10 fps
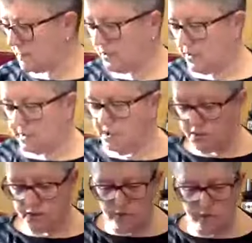thing we're going to
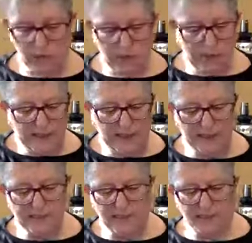do
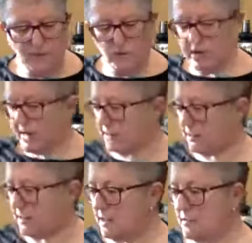is look at
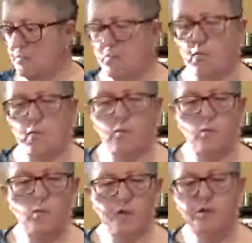
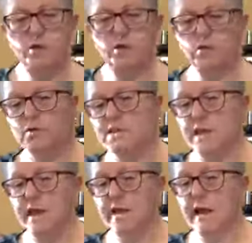what the dough looks
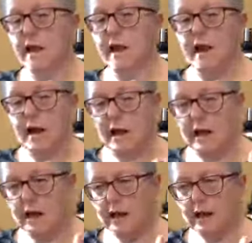like
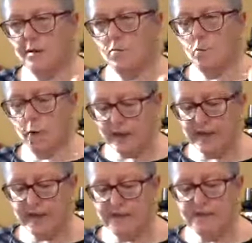
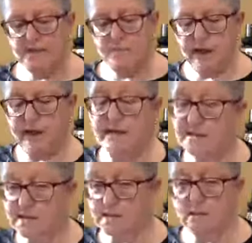when it's had
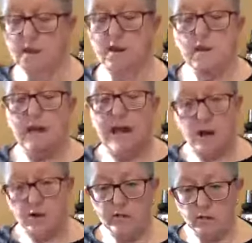its
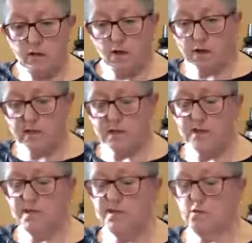hour of
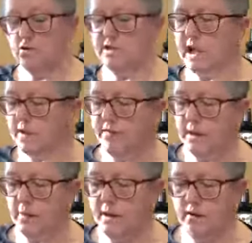autolysis, or it's half an
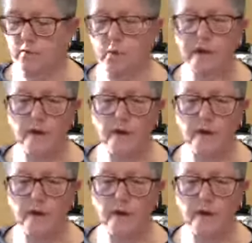hour. We're